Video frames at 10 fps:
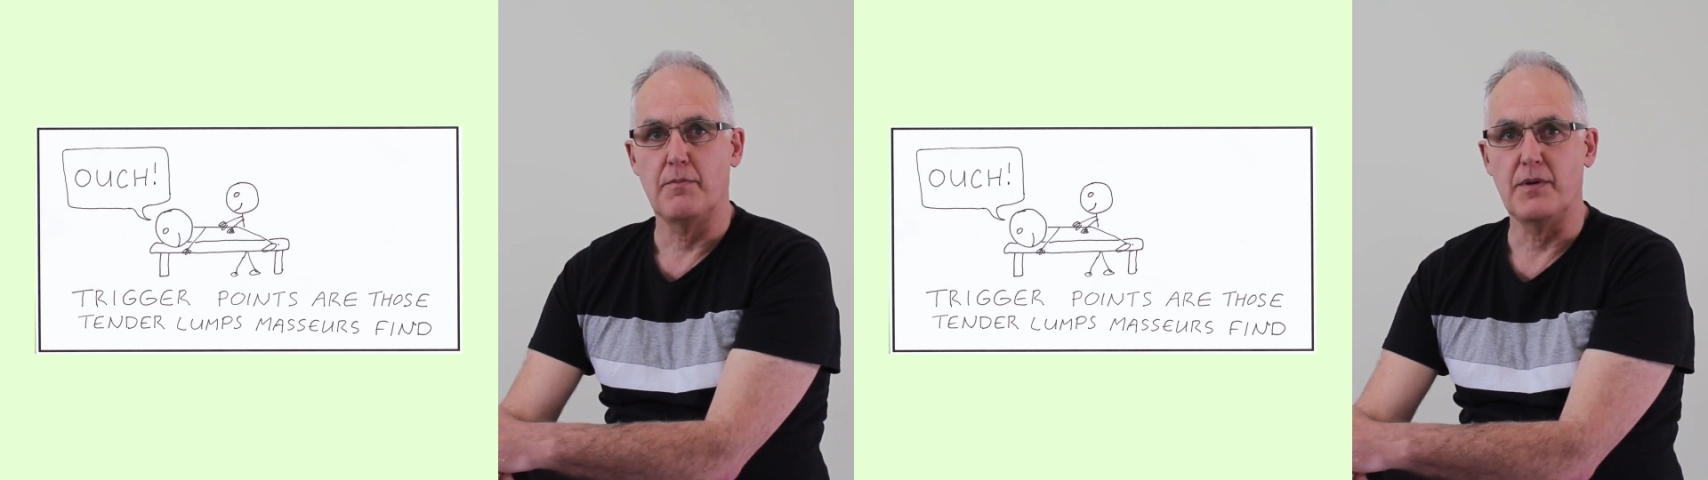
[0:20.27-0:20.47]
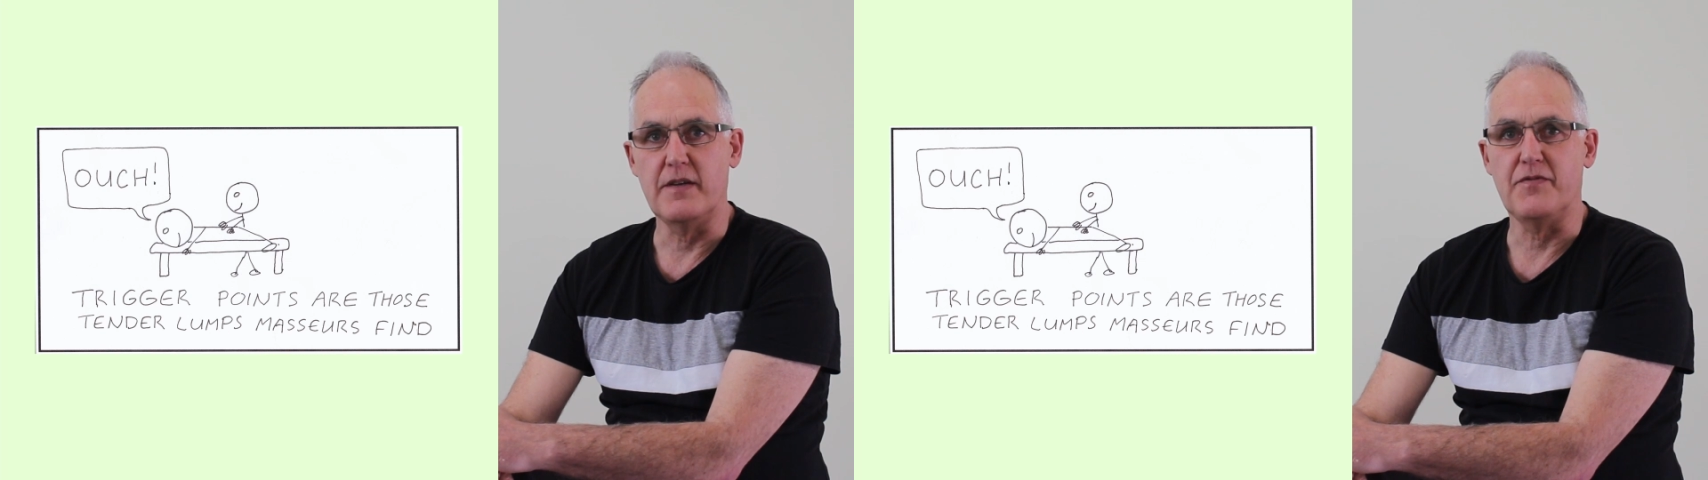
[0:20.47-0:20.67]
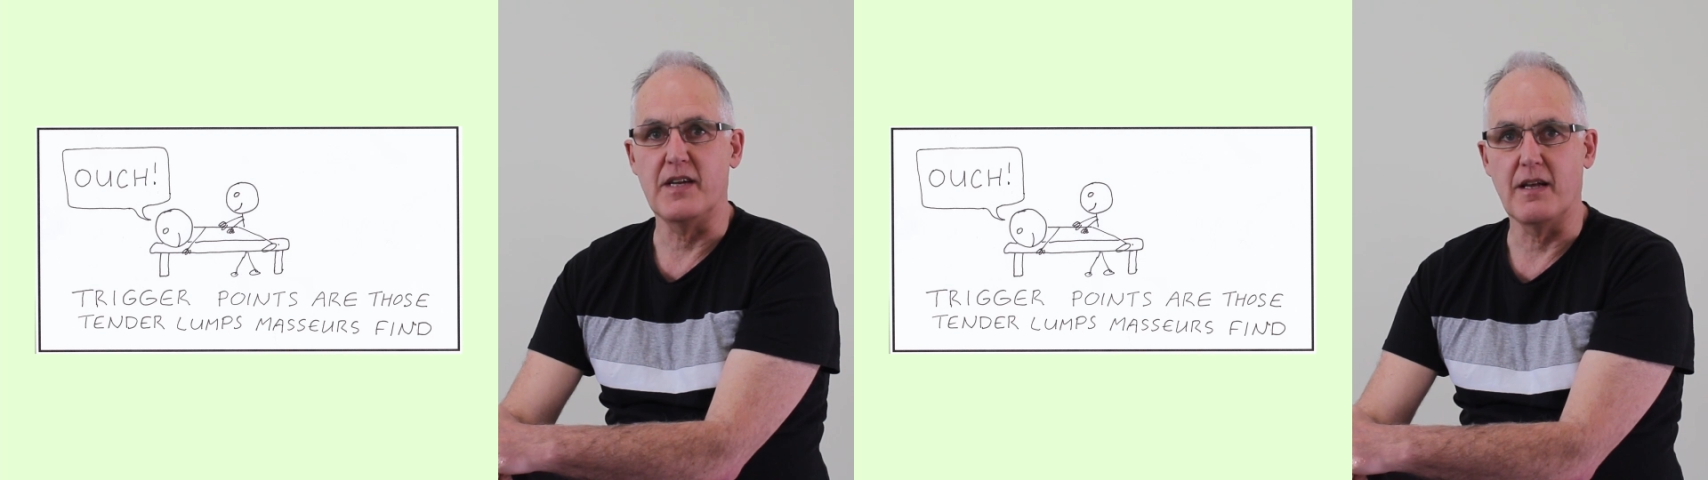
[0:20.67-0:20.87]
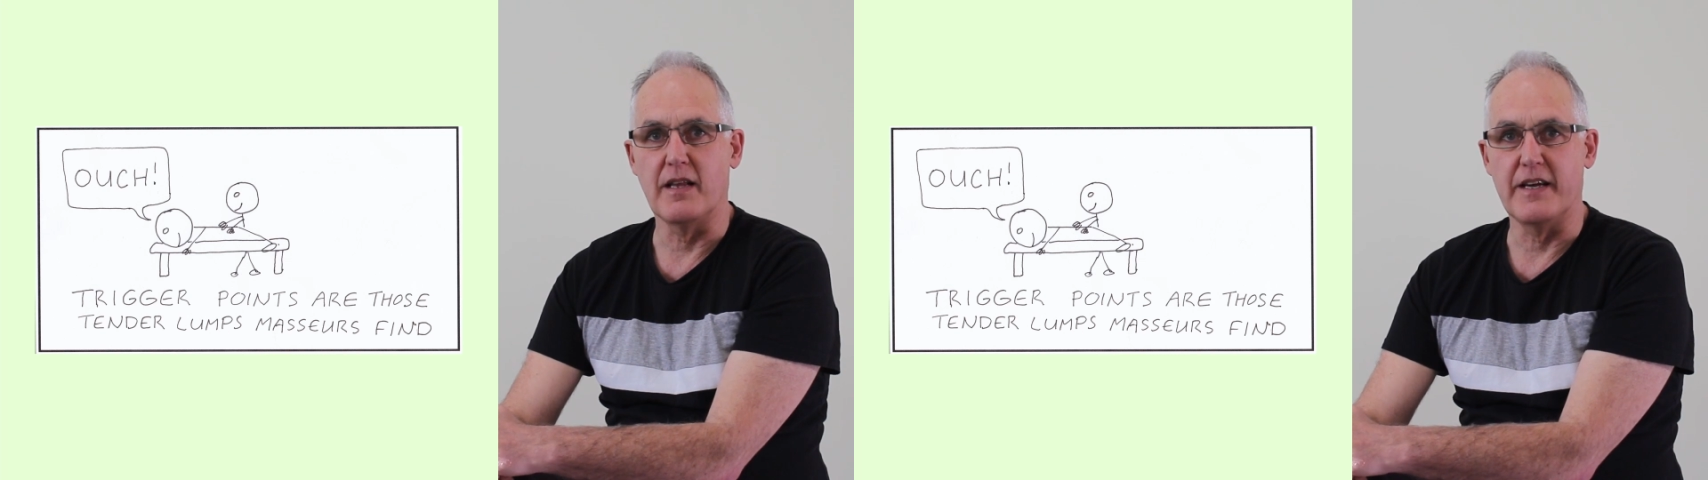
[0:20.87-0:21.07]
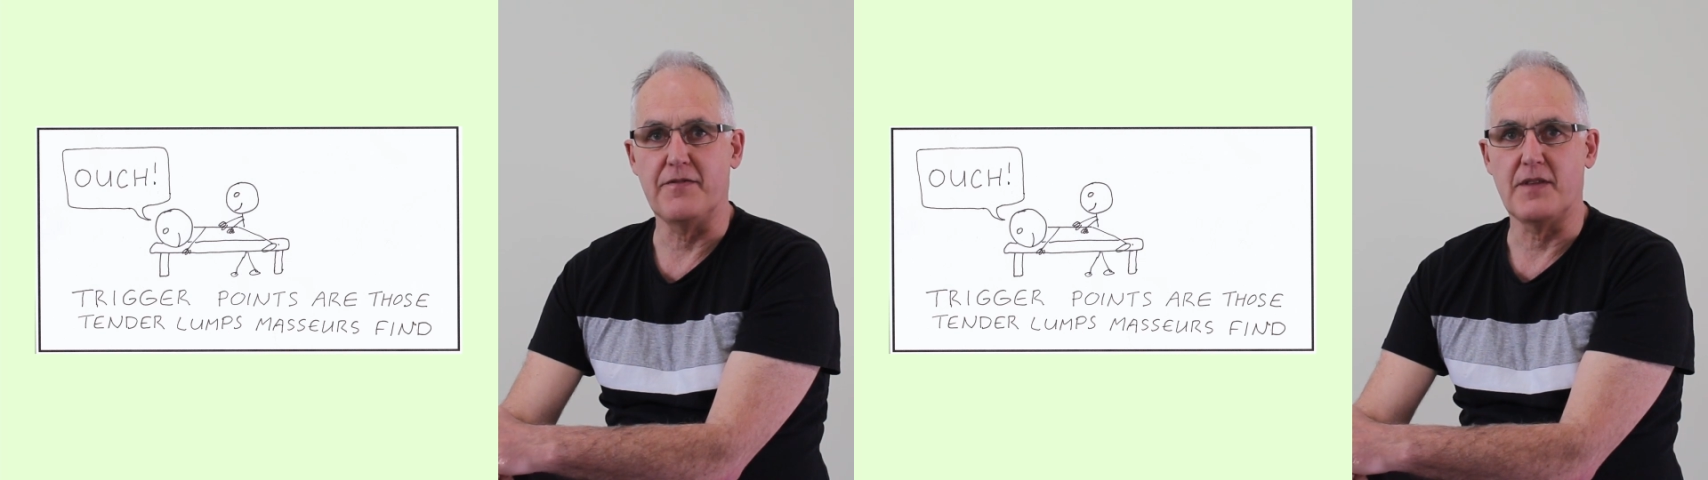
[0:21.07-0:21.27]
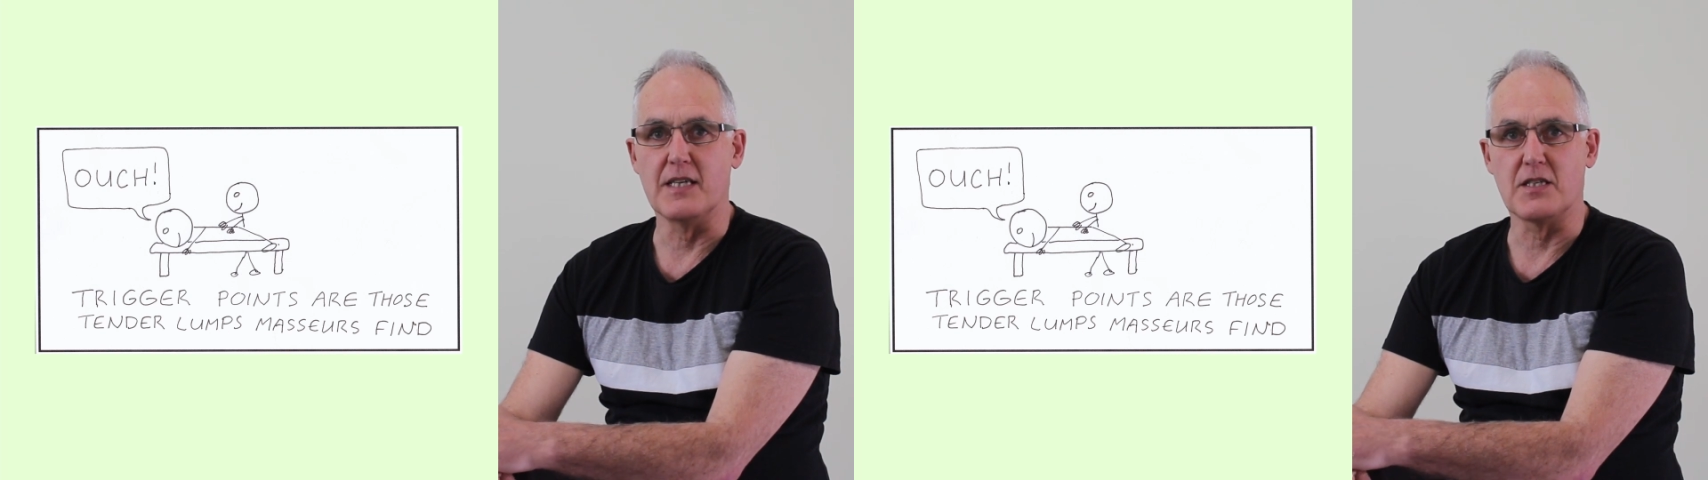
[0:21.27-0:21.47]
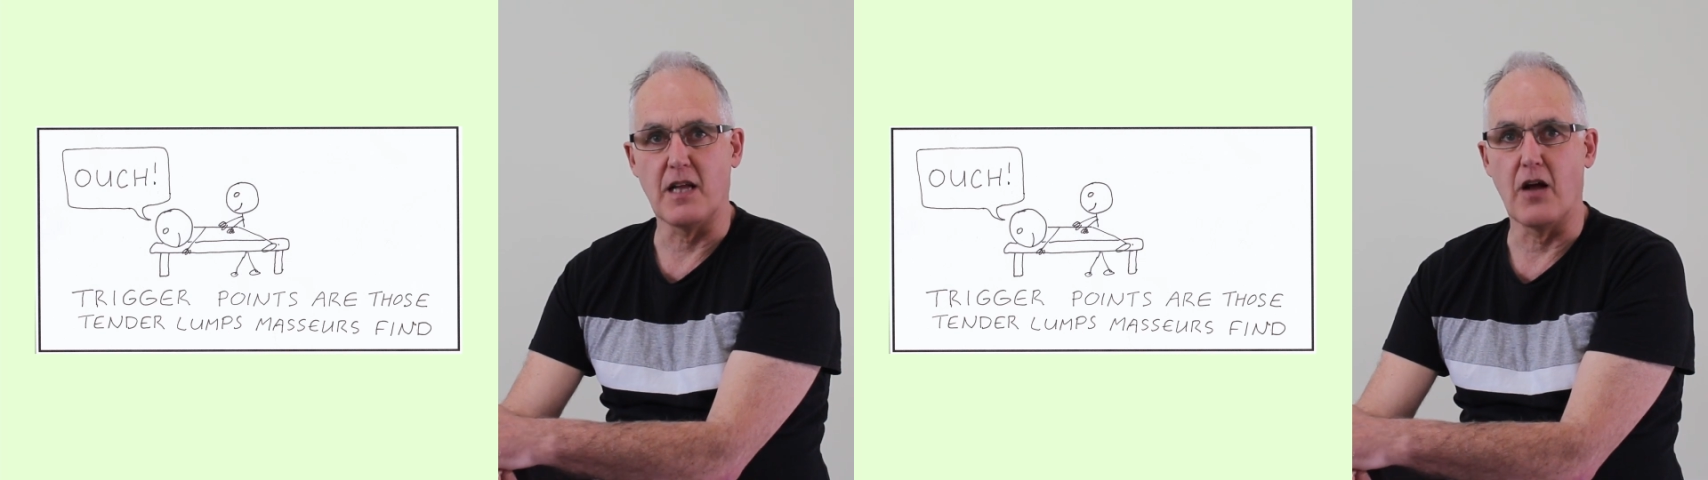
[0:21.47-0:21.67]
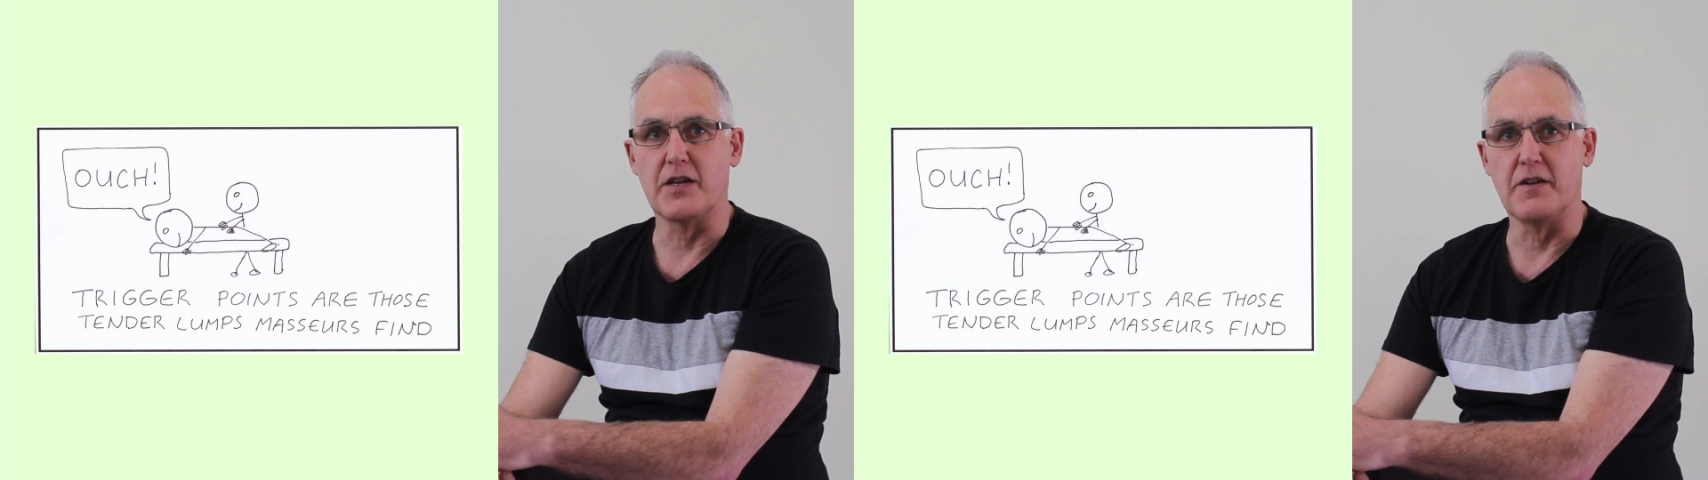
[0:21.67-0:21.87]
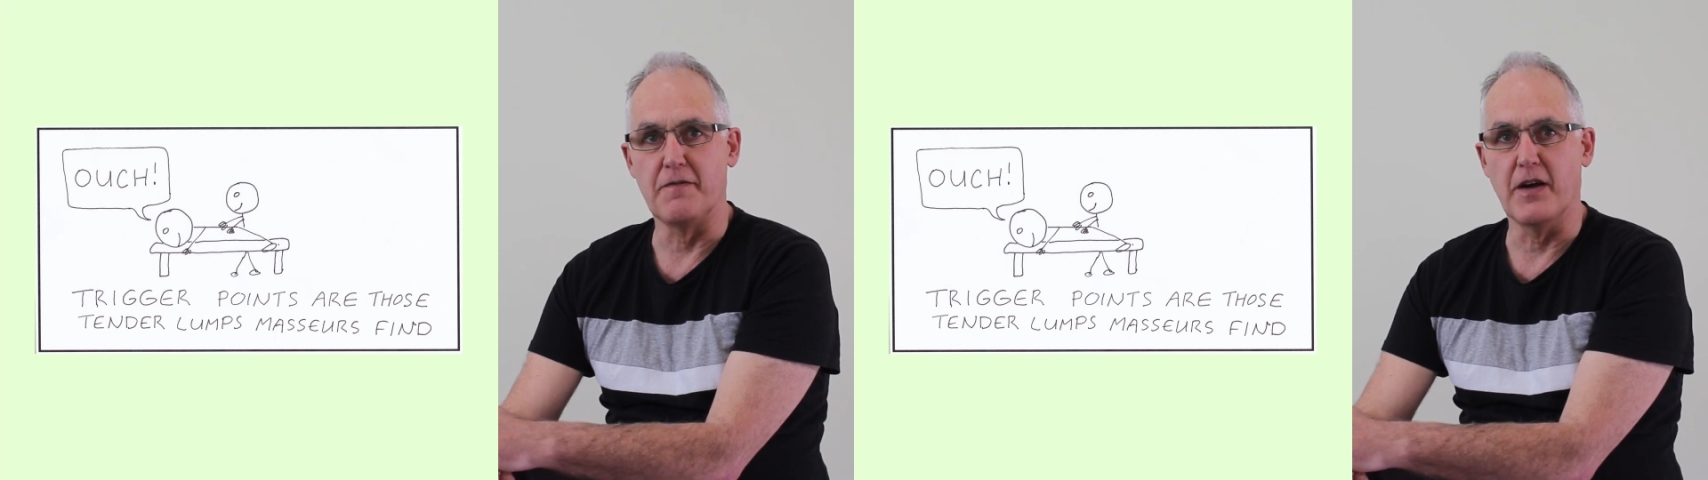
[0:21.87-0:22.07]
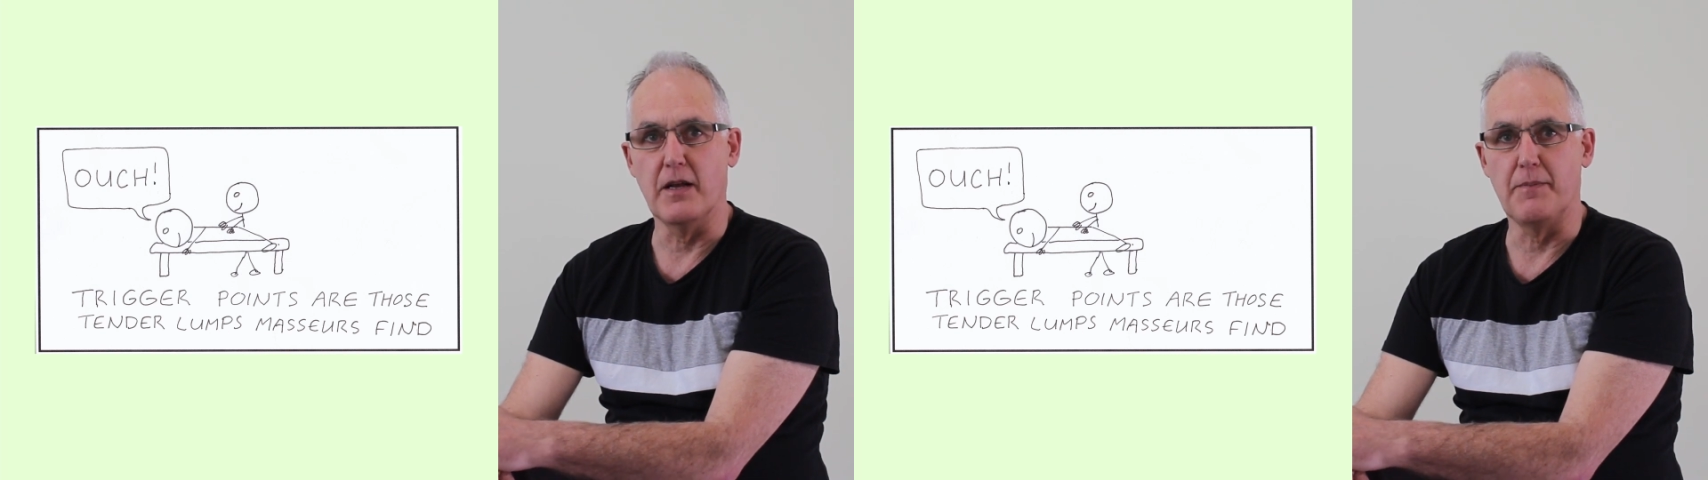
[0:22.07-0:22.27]
but if they're left, they slowly
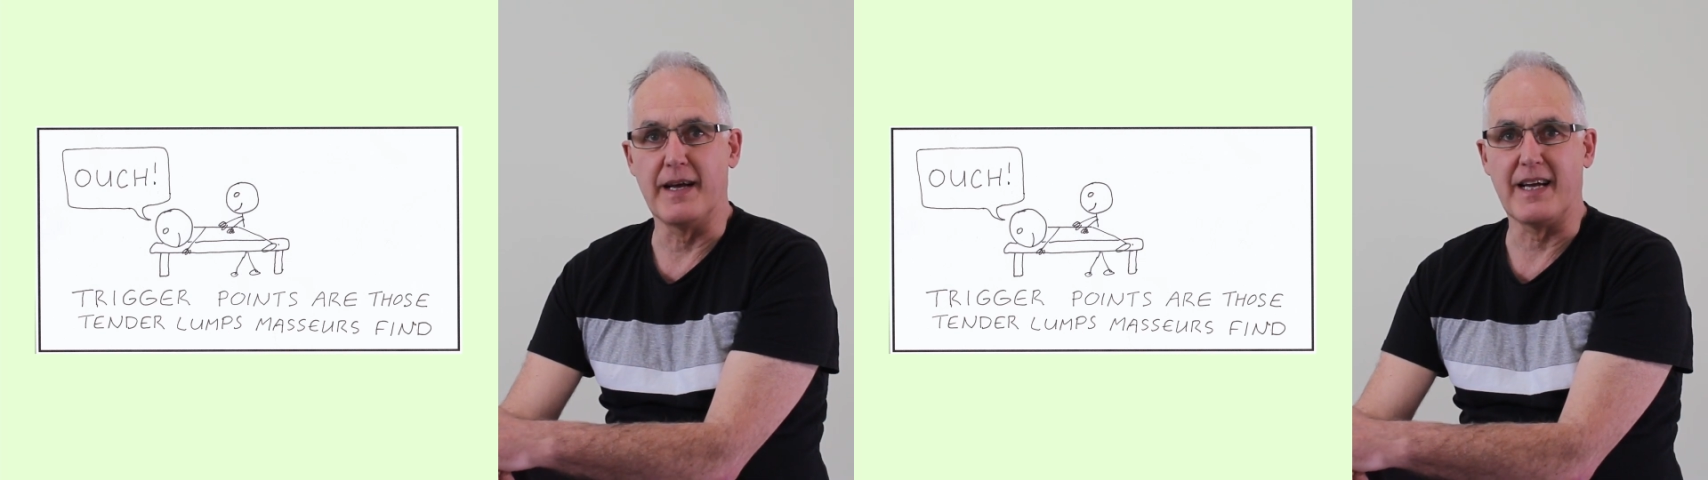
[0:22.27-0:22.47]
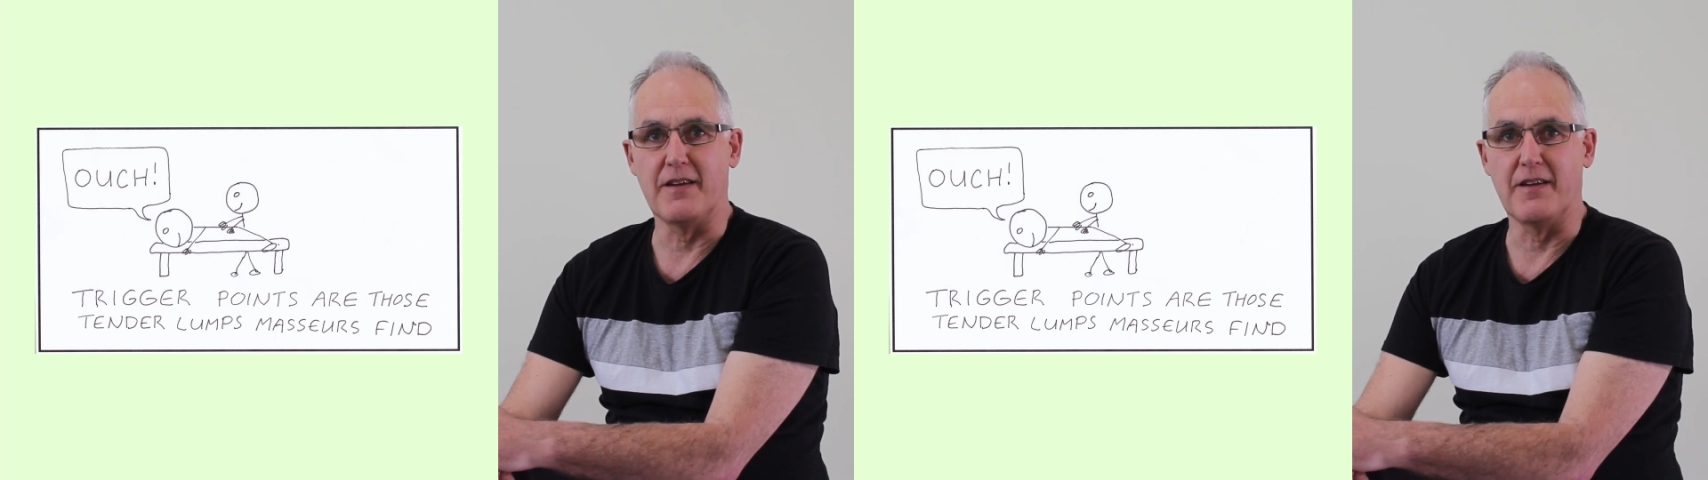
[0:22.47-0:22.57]
develop and